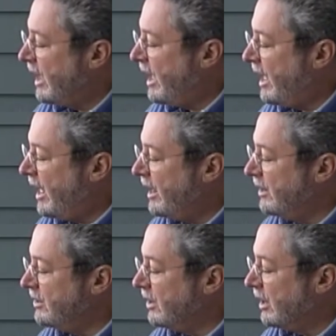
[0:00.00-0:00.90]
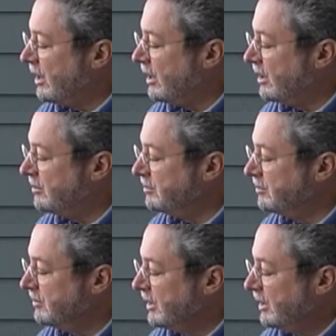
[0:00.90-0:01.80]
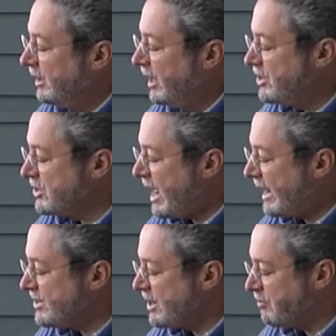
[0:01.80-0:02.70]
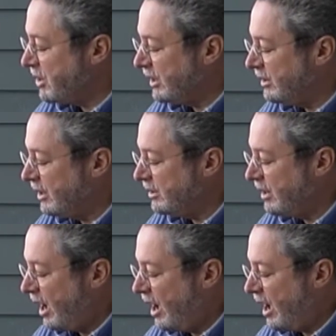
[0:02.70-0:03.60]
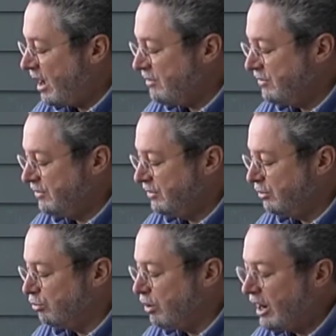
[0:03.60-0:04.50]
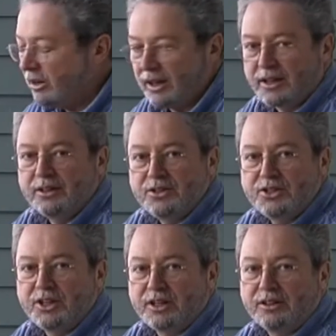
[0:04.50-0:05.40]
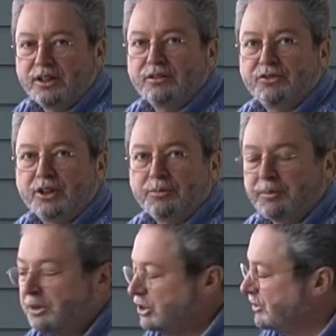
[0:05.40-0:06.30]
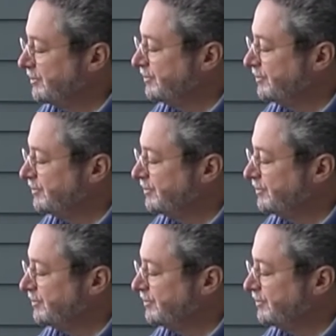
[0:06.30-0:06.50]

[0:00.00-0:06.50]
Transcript: And um, it just adds something that I've rarely seen in a film image.